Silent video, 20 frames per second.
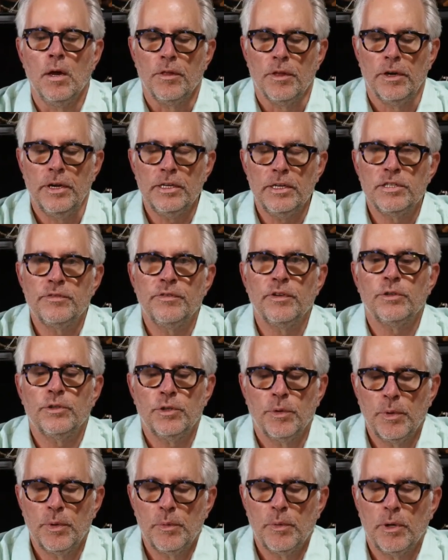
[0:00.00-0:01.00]
The next
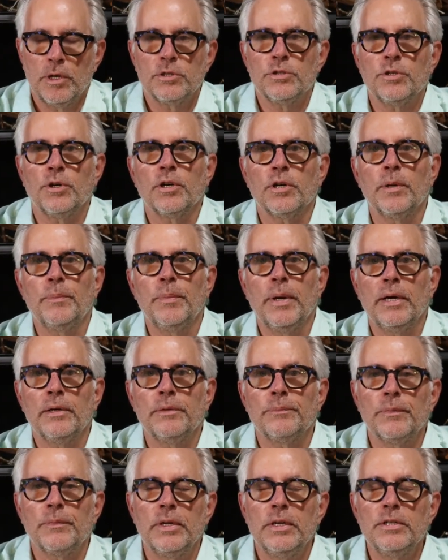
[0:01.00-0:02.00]
filter we want to talk
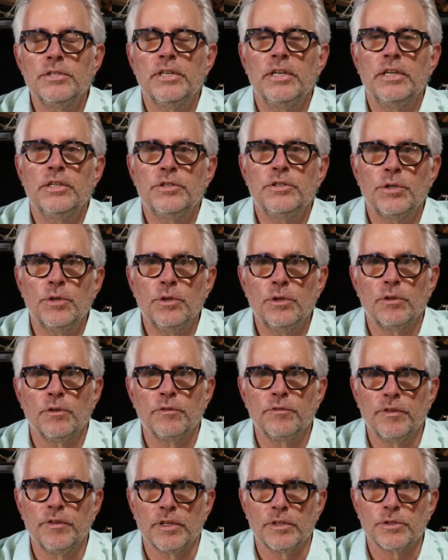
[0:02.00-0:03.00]
about is an internal
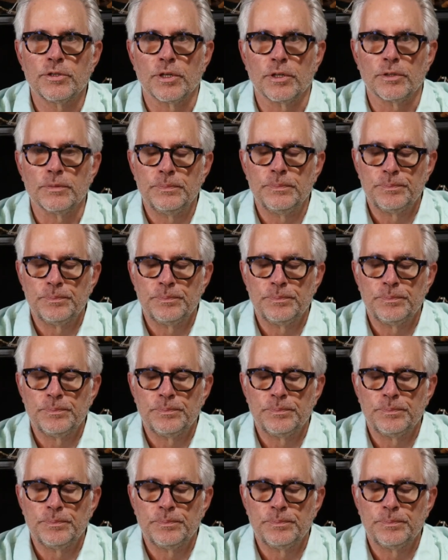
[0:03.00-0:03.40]
filter.